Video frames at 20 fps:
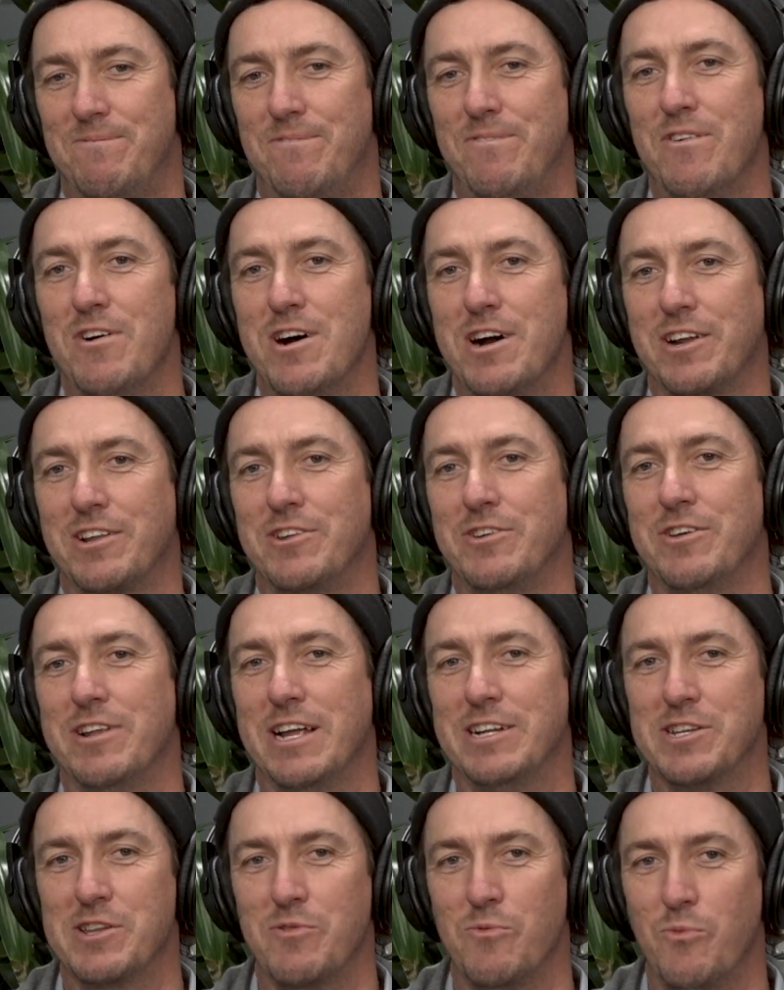"Fuck,
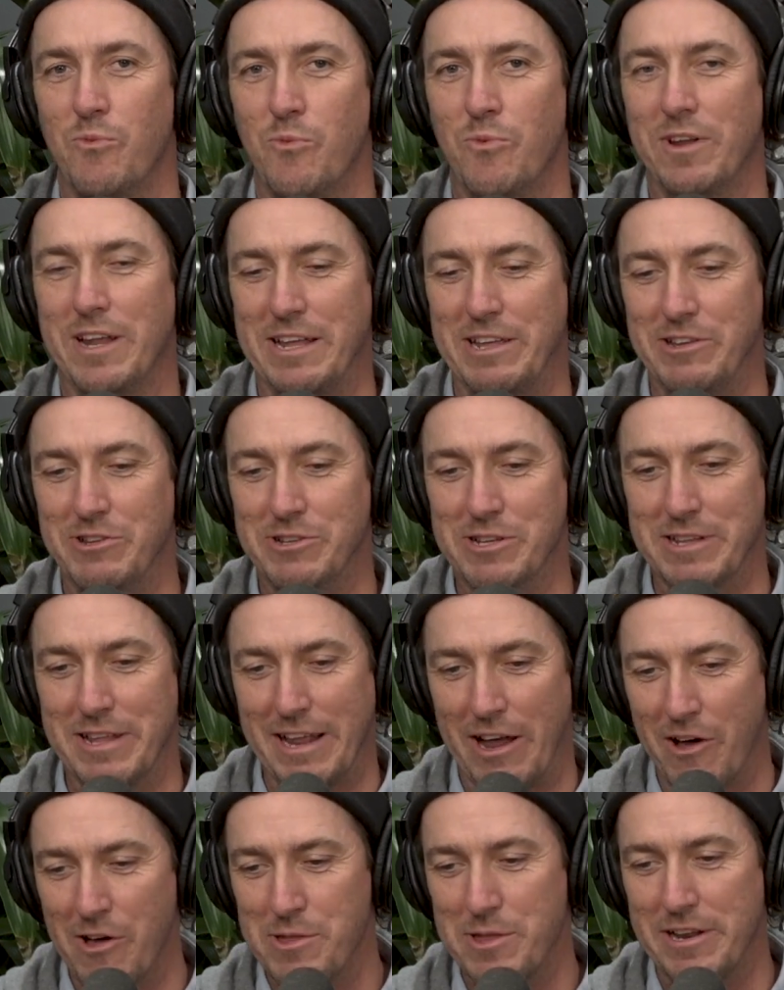dude I just like
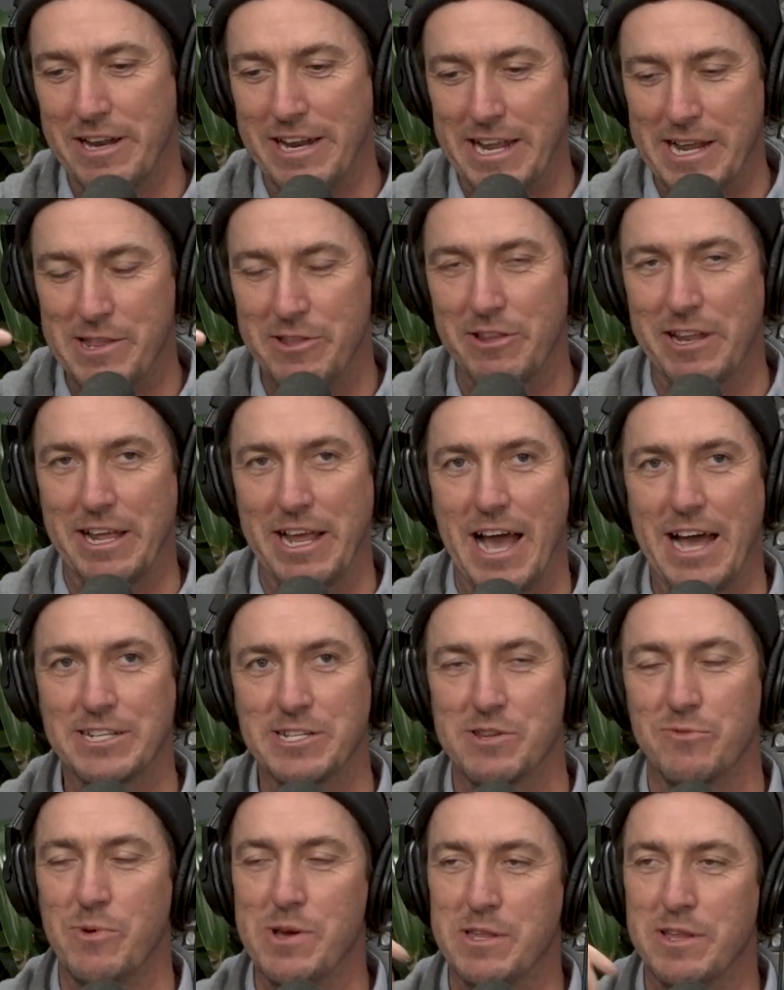all of a sudden it hits you like I
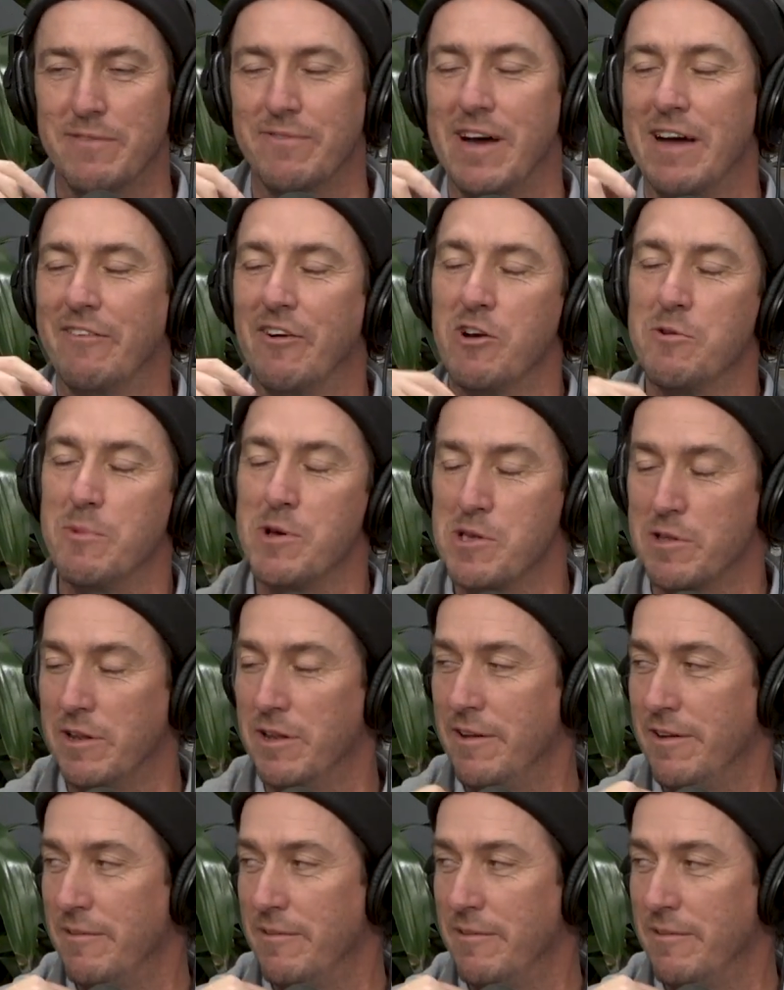just wasted 5 hours of